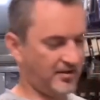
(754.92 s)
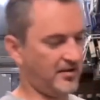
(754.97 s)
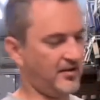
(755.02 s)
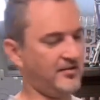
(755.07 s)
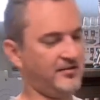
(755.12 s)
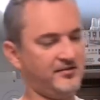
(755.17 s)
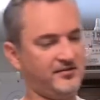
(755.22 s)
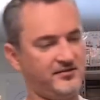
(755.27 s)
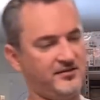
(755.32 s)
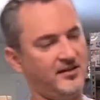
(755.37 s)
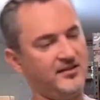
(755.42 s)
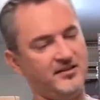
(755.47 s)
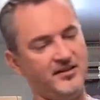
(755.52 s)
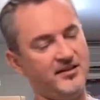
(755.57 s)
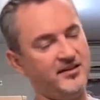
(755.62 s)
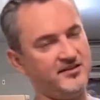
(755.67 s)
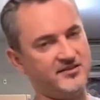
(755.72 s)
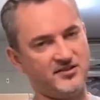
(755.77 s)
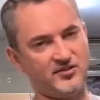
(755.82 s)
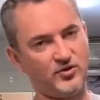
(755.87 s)
It
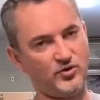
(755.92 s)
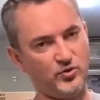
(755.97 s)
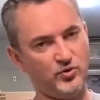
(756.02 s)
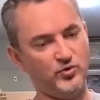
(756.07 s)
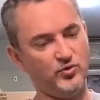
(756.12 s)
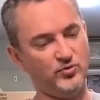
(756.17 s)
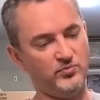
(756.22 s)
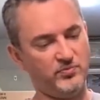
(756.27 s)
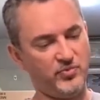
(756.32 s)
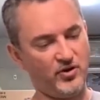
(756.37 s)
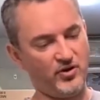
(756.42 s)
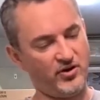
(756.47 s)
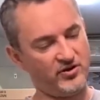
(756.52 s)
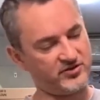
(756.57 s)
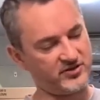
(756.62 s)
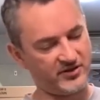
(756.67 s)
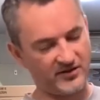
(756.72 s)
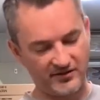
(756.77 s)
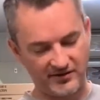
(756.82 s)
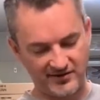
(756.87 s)
is a cool
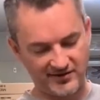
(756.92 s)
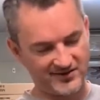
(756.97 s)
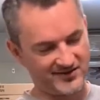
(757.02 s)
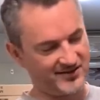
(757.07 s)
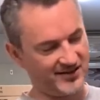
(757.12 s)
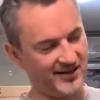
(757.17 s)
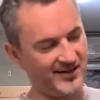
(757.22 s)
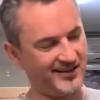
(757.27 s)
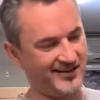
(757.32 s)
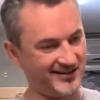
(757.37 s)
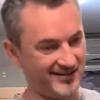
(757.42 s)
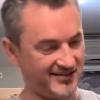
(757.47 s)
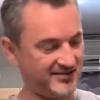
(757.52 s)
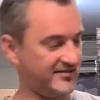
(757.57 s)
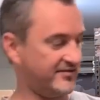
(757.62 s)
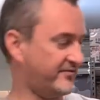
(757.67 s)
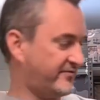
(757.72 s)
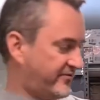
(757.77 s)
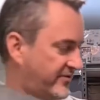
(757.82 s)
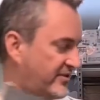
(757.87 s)
box, I've got to say. It is
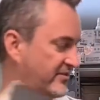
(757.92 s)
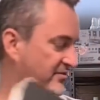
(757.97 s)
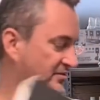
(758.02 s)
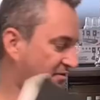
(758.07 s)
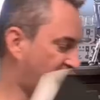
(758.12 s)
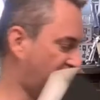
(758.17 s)
a very